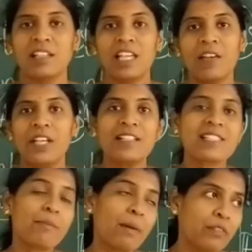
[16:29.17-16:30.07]
even
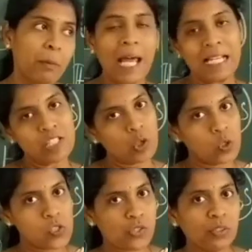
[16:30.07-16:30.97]
some of the plants
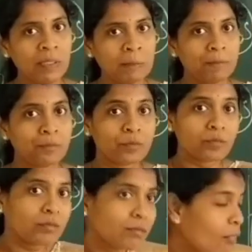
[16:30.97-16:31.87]
also.
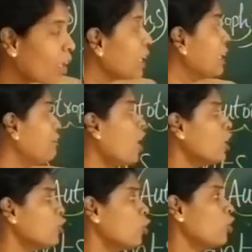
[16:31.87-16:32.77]
They
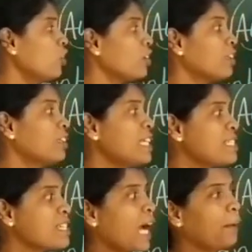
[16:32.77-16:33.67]
follow this
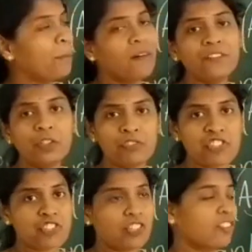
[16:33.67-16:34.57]
type of
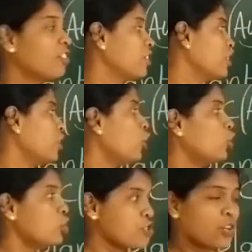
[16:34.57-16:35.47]
nutrition.
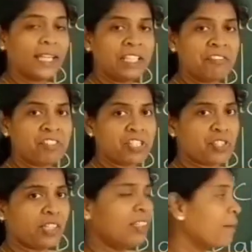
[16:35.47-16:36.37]
Holozoic
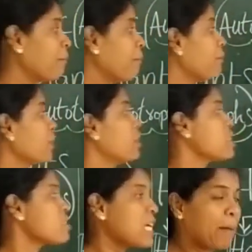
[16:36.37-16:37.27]
nutrition,
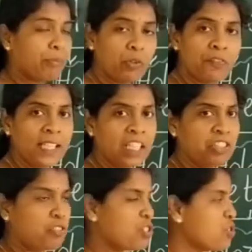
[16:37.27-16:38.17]
saprophytic
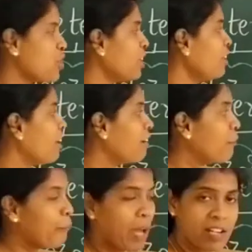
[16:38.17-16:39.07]
nutrition,
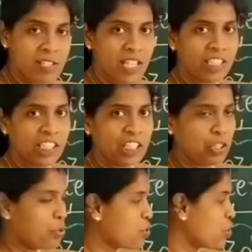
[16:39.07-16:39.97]
parasitic
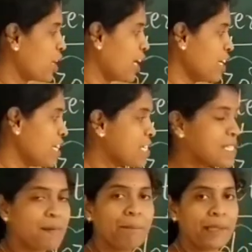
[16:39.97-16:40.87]
nutrition and
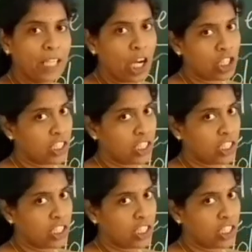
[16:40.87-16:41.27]
symbiotic.